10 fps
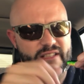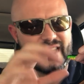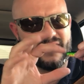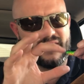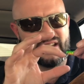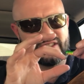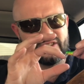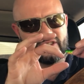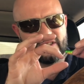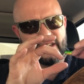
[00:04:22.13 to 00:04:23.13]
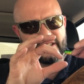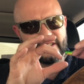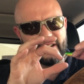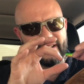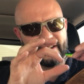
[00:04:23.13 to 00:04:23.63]
It's not like
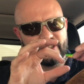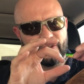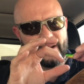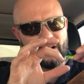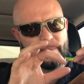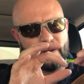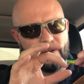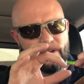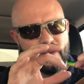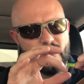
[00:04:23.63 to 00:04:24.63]
necessarily like square bill,